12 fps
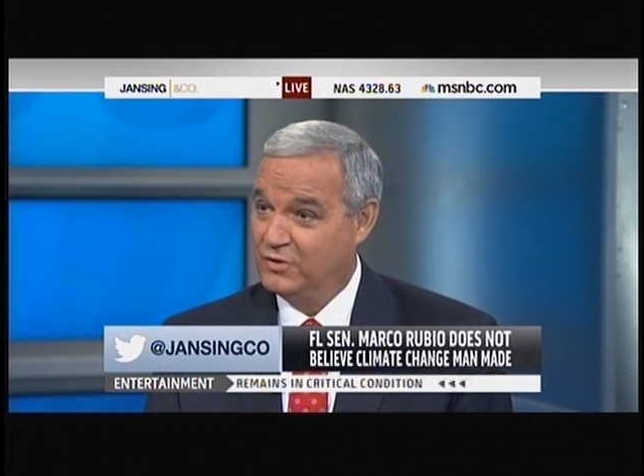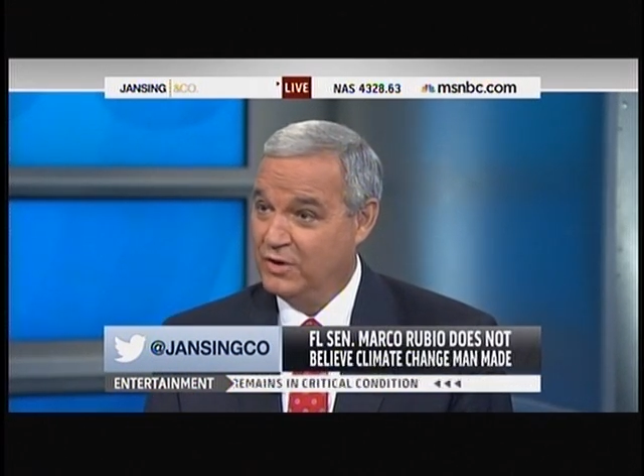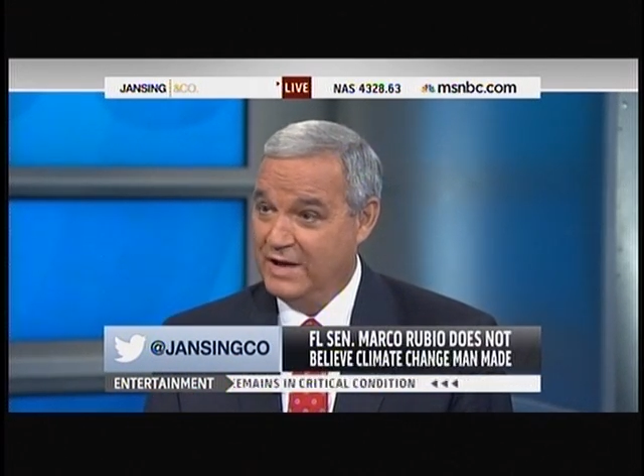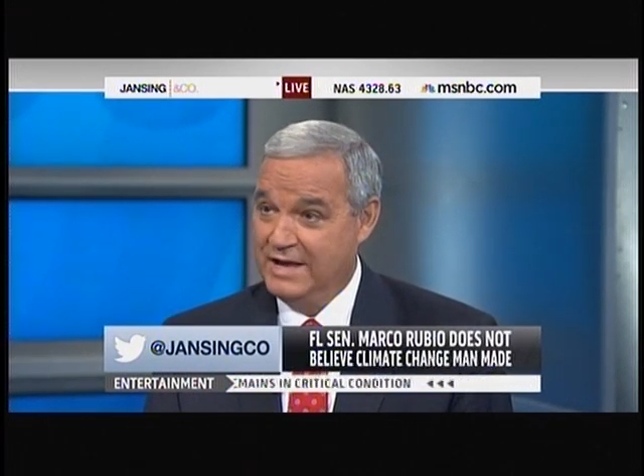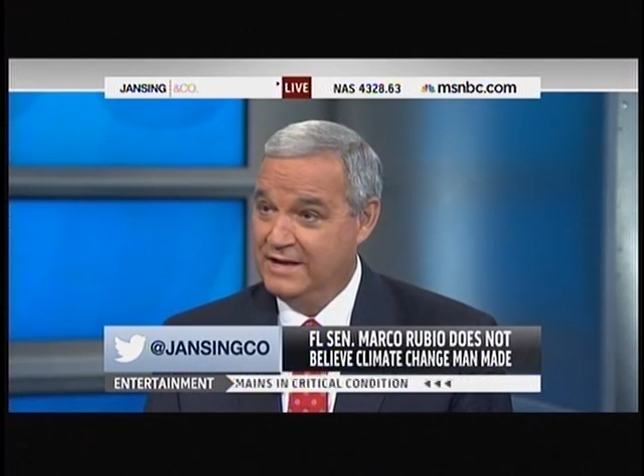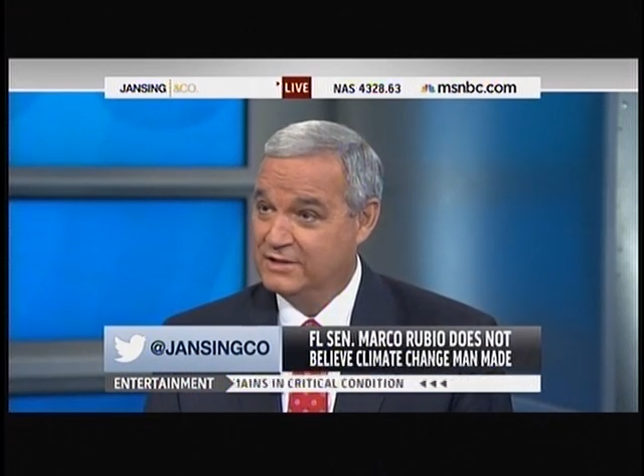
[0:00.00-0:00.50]

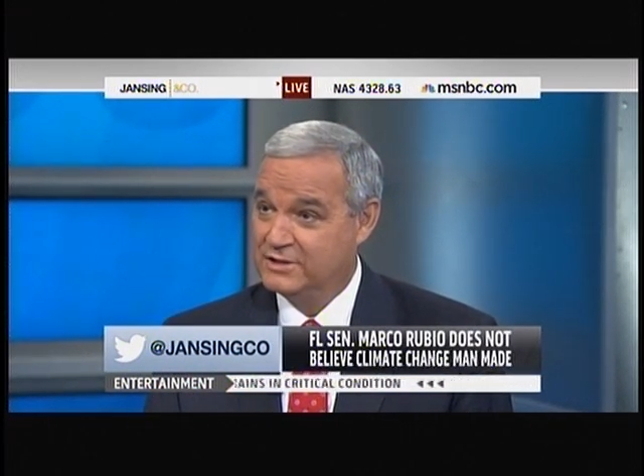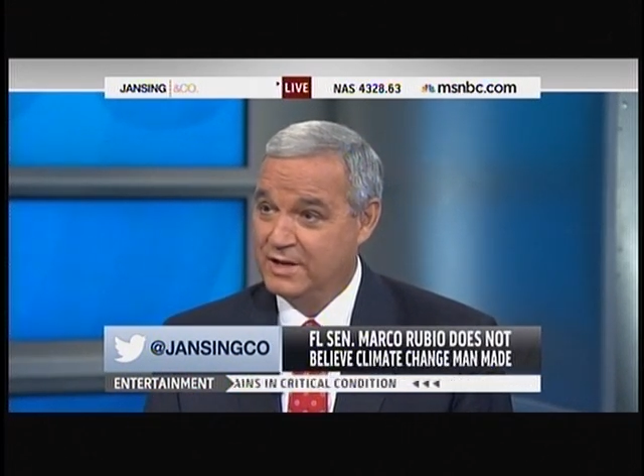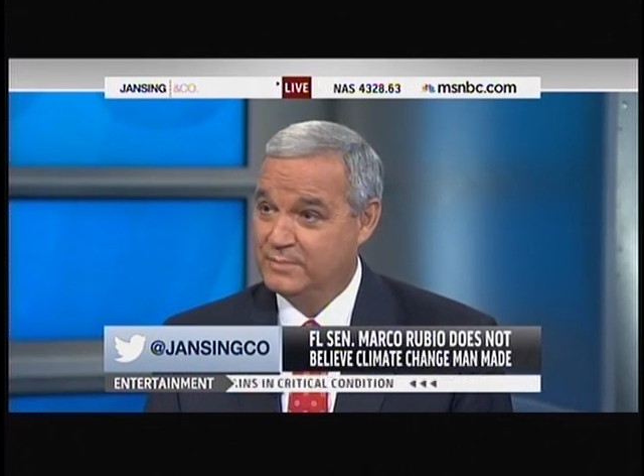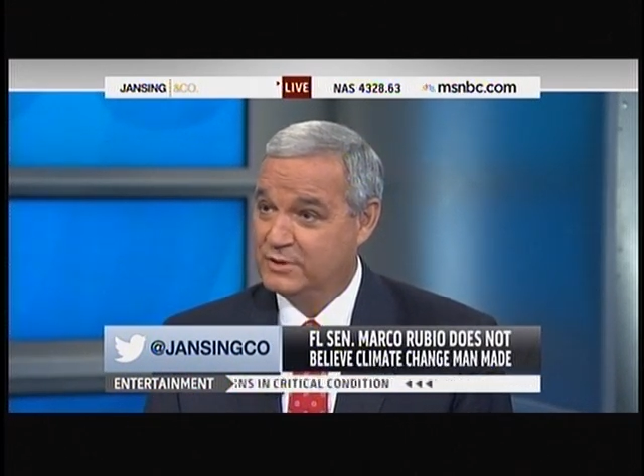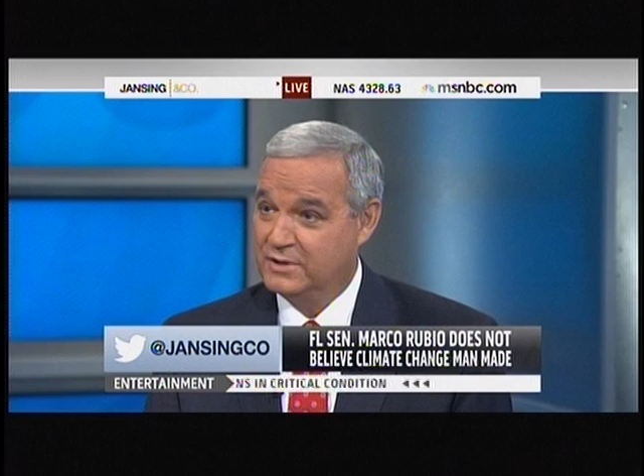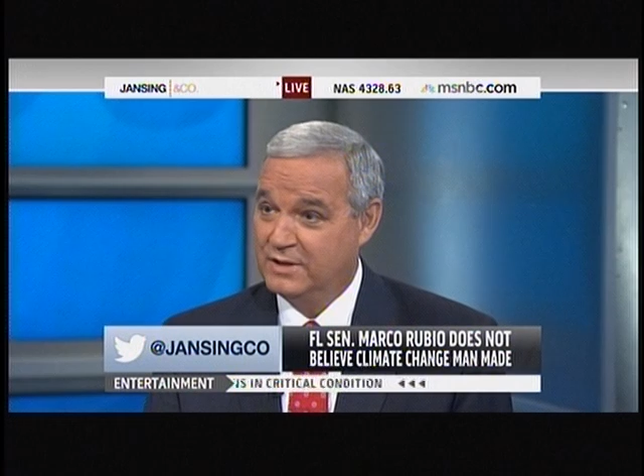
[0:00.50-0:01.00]
to any
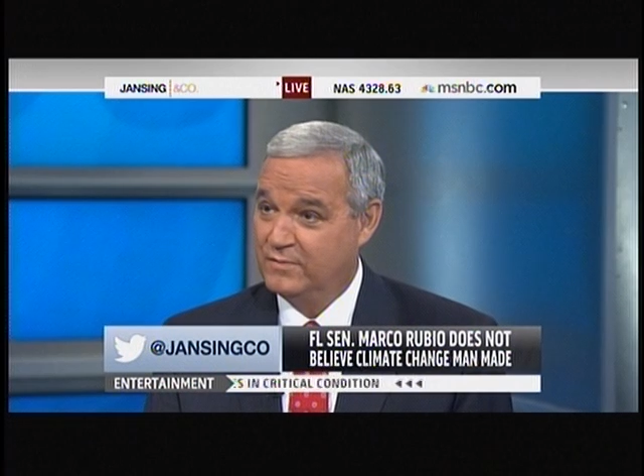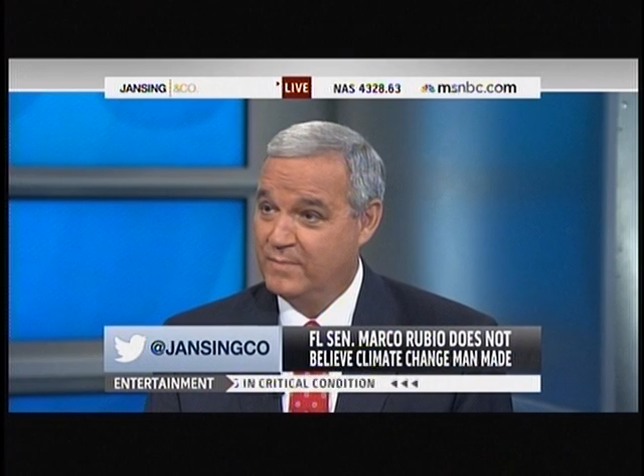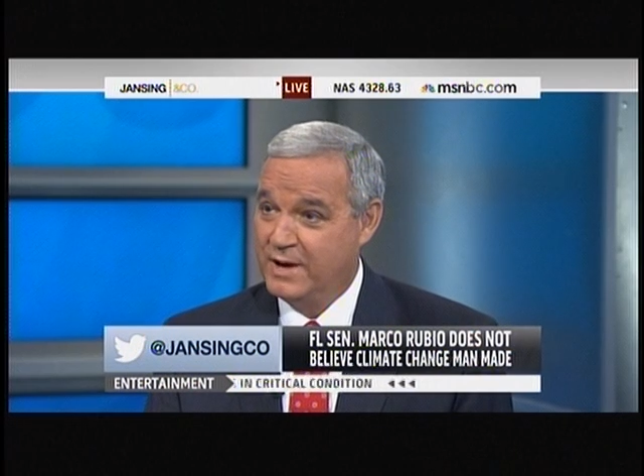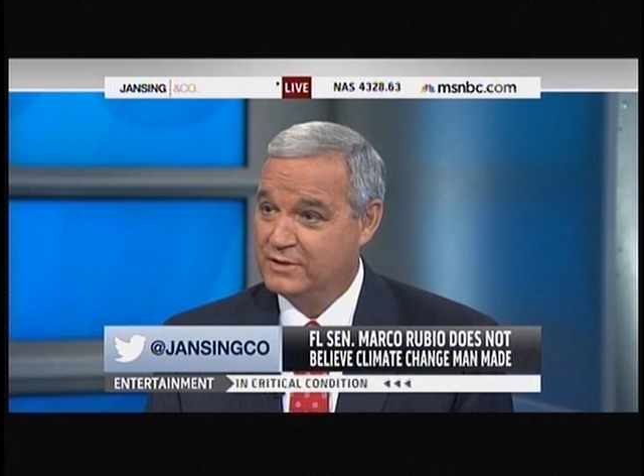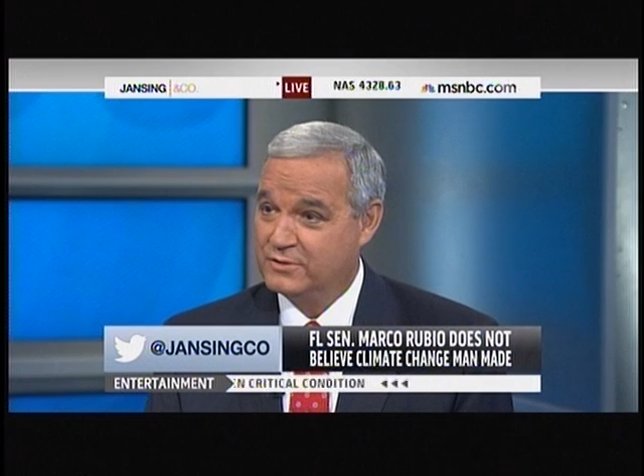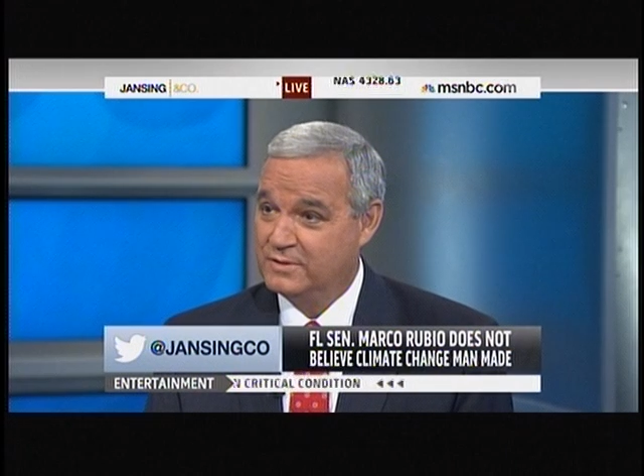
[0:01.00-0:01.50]
substantive
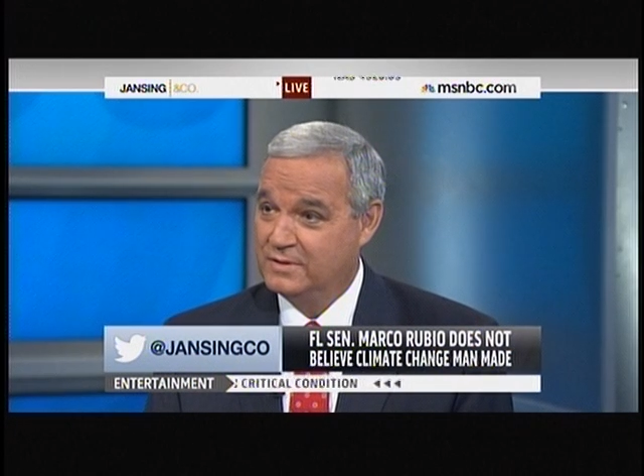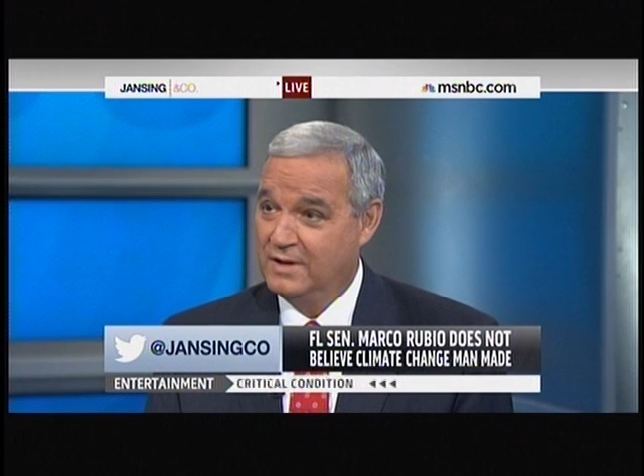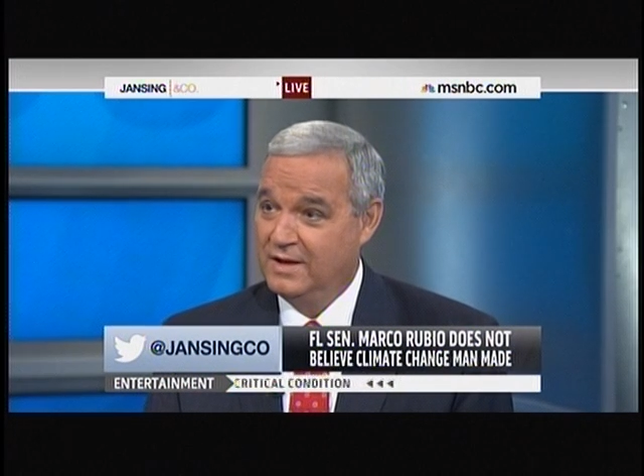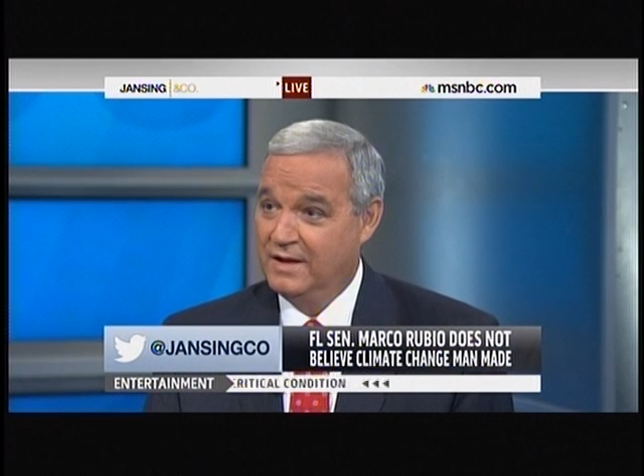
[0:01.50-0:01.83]
measure